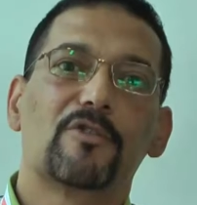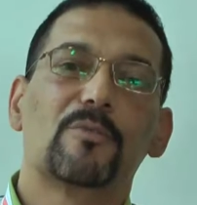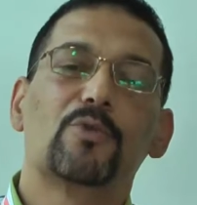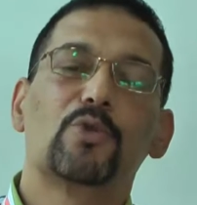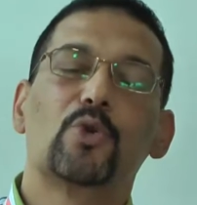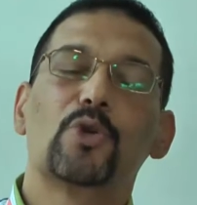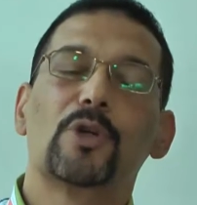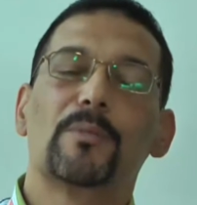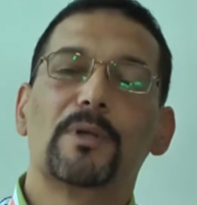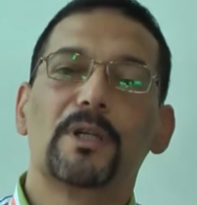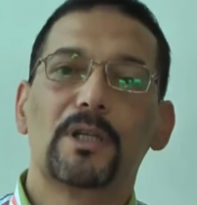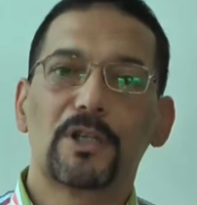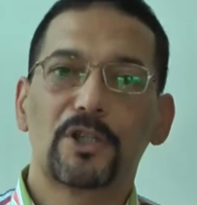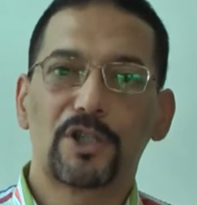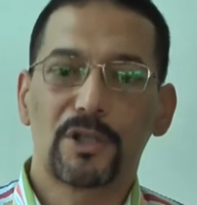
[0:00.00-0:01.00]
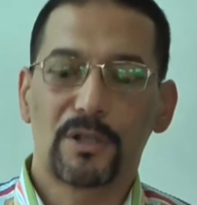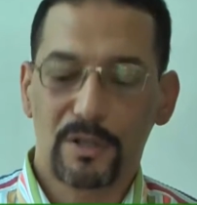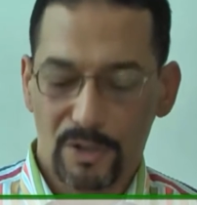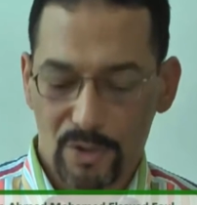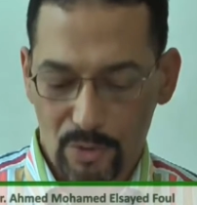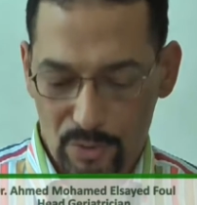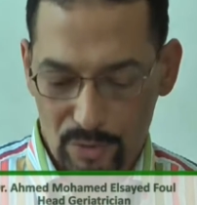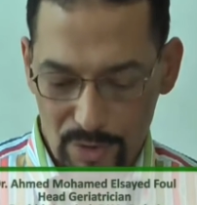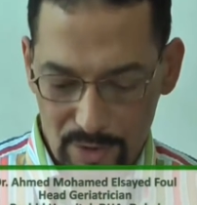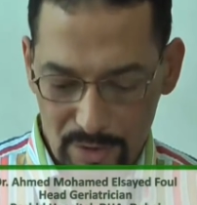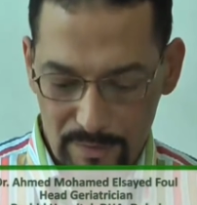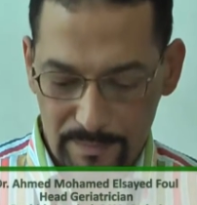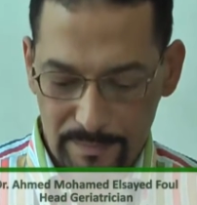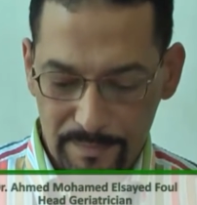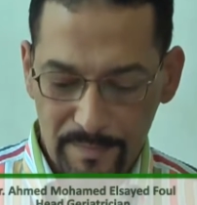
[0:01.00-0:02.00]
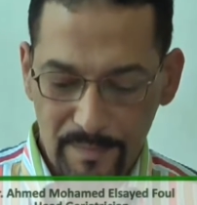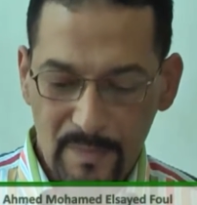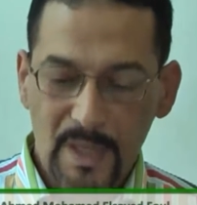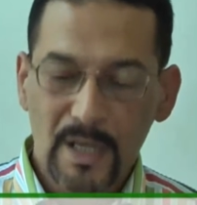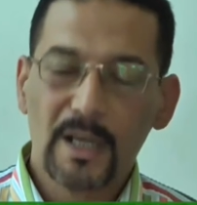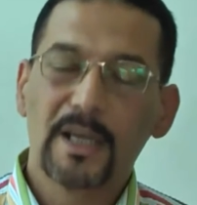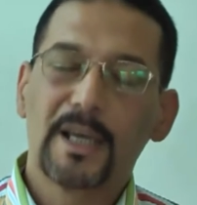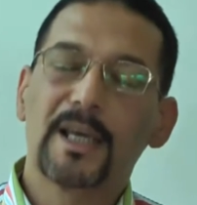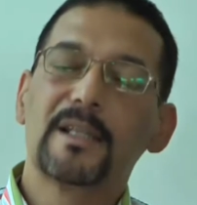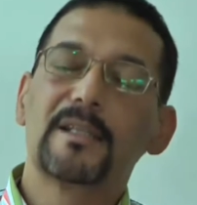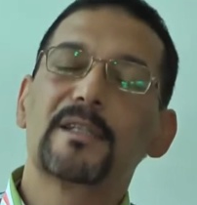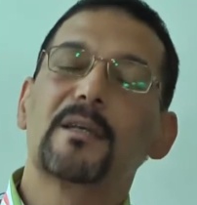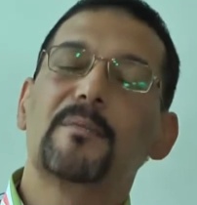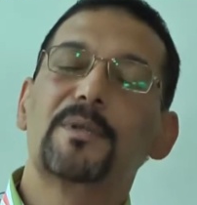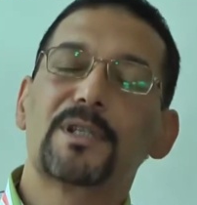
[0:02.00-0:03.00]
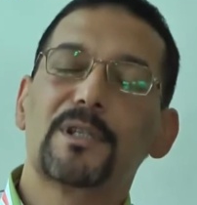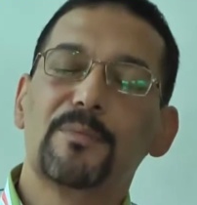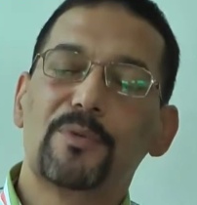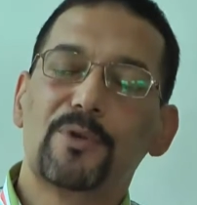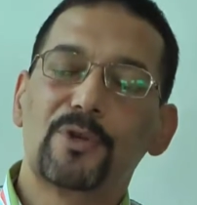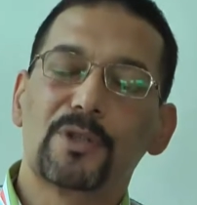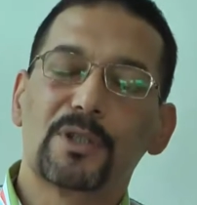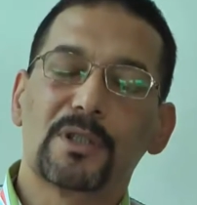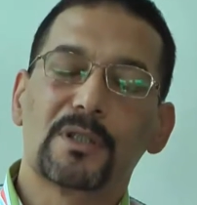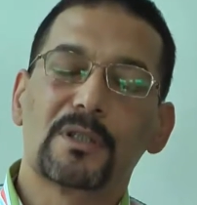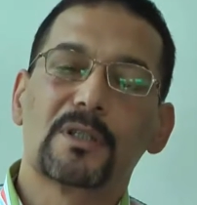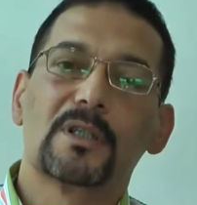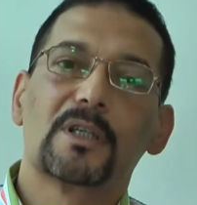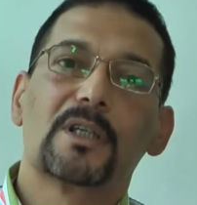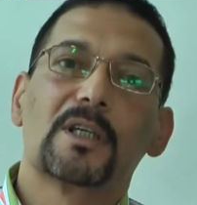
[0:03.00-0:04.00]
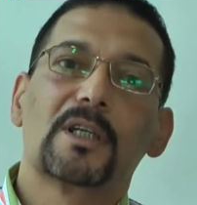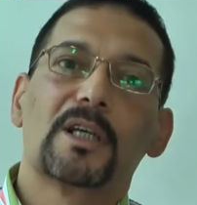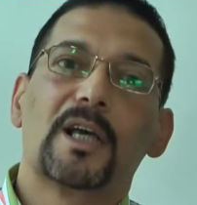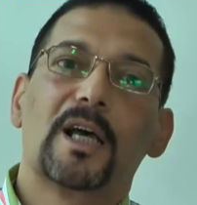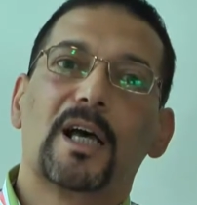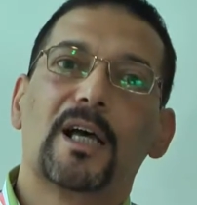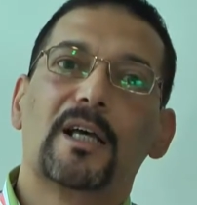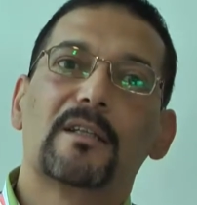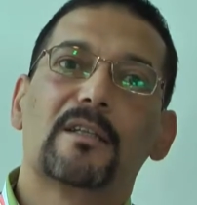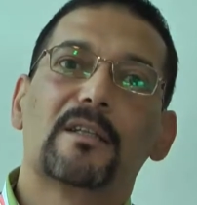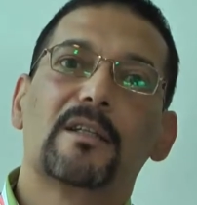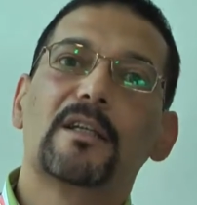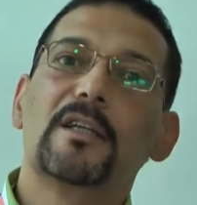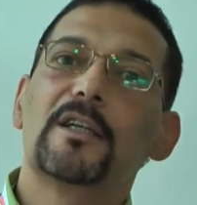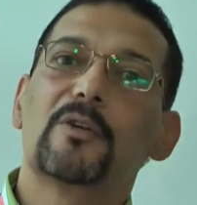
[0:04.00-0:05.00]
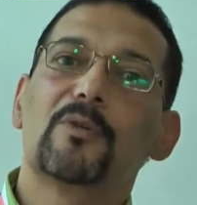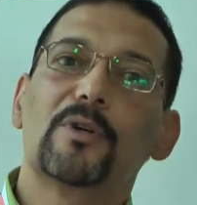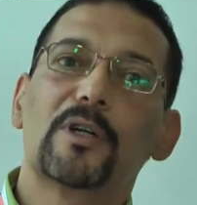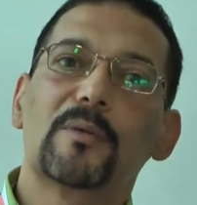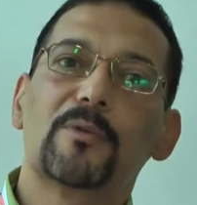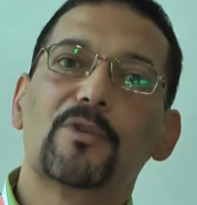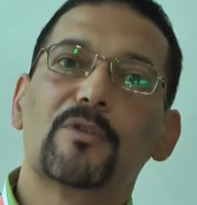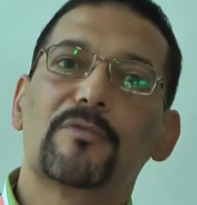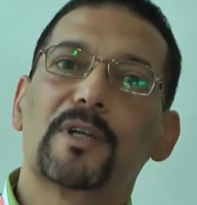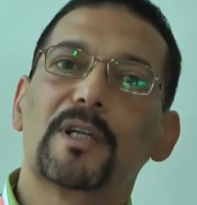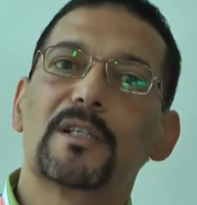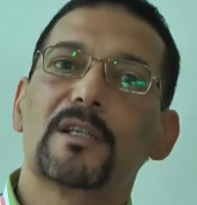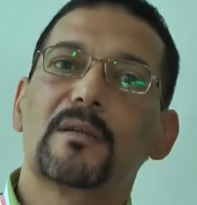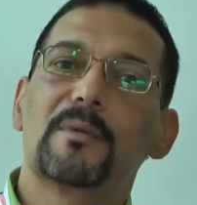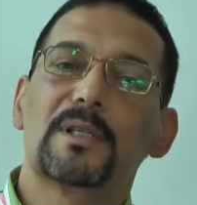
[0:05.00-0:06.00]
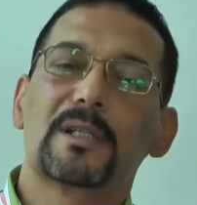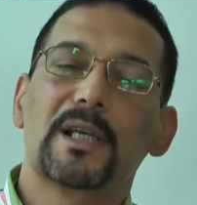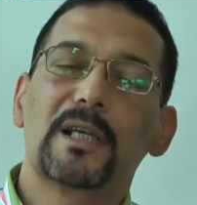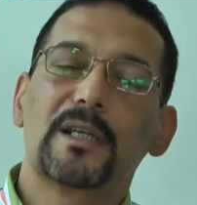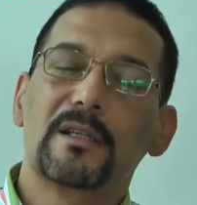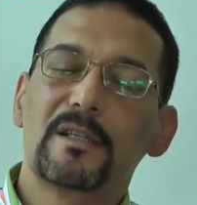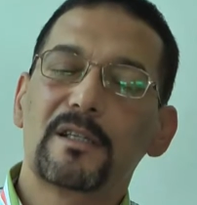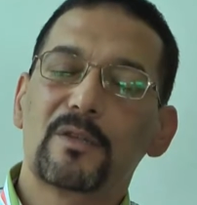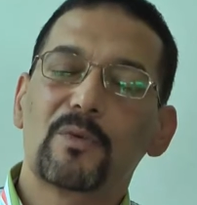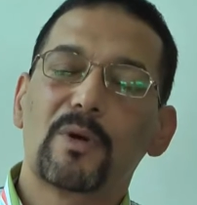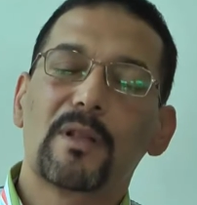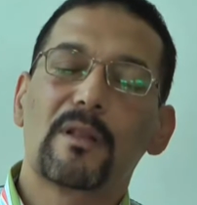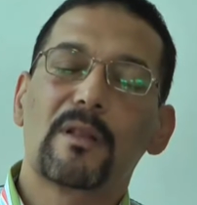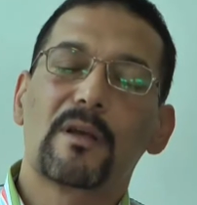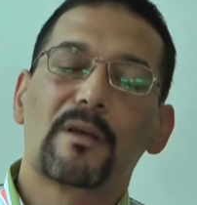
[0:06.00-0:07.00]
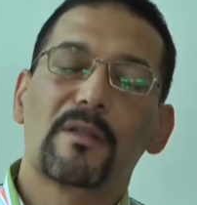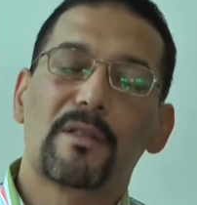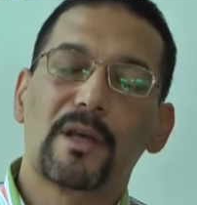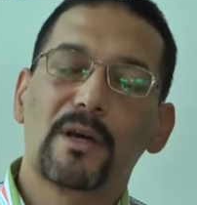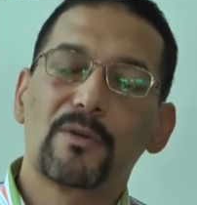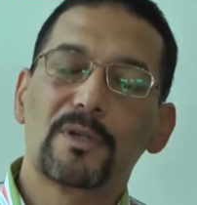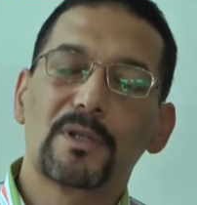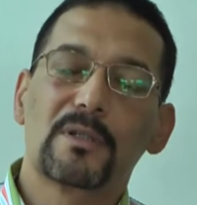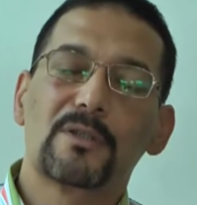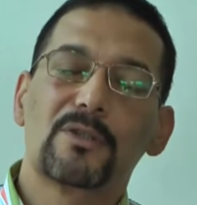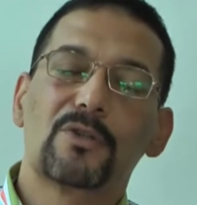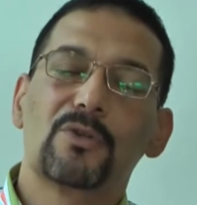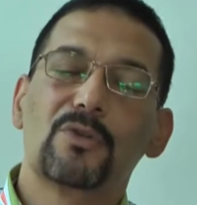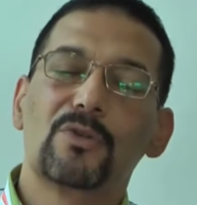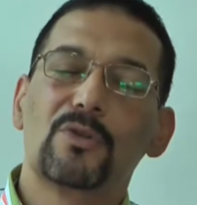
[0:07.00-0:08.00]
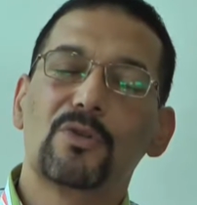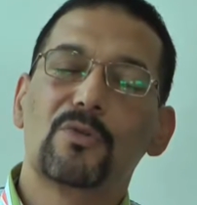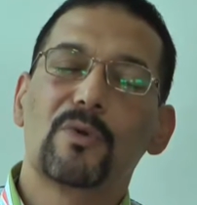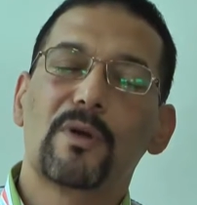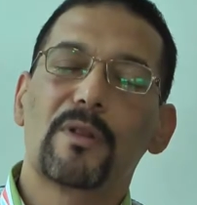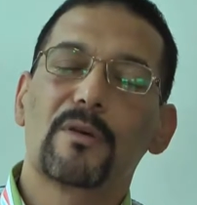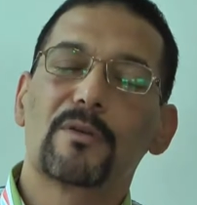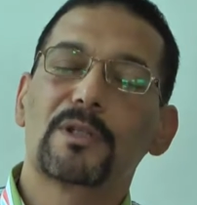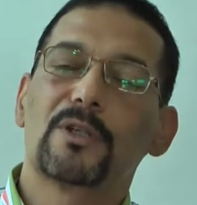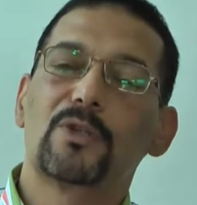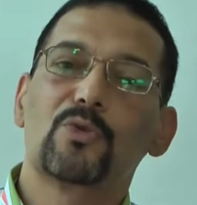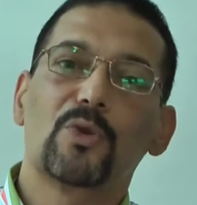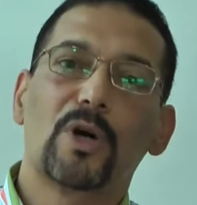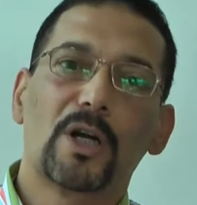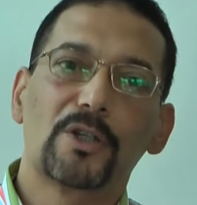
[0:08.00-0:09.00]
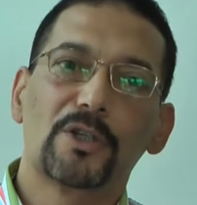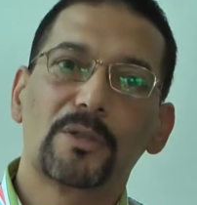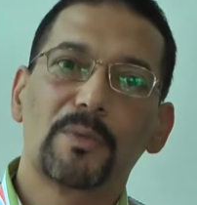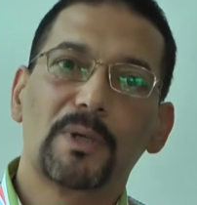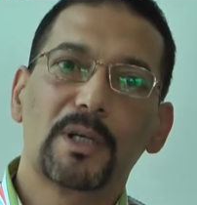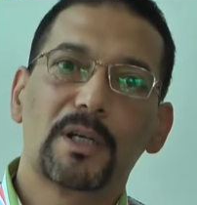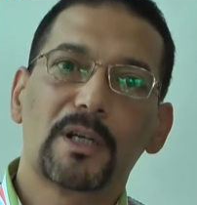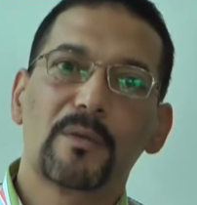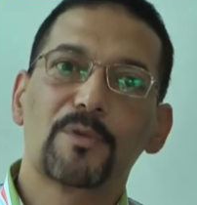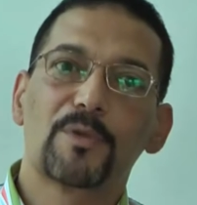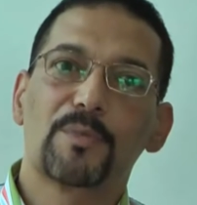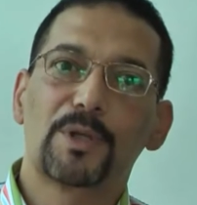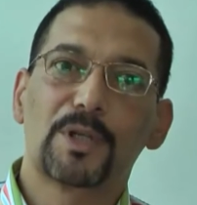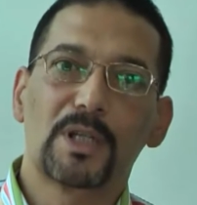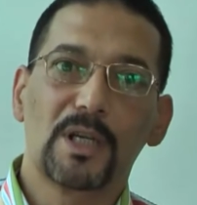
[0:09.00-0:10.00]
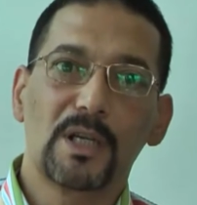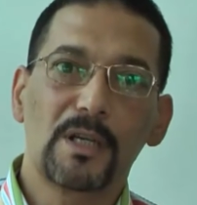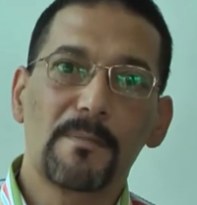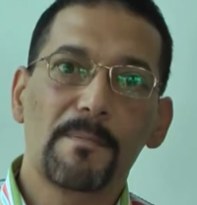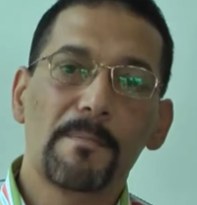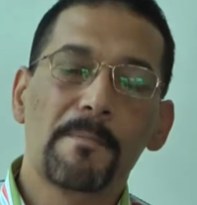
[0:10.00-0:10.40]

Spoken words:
form to replenish the stores. Calcium is important, and the daily requirement of calcium is at least 1,000 to 1,200 milligrams per day.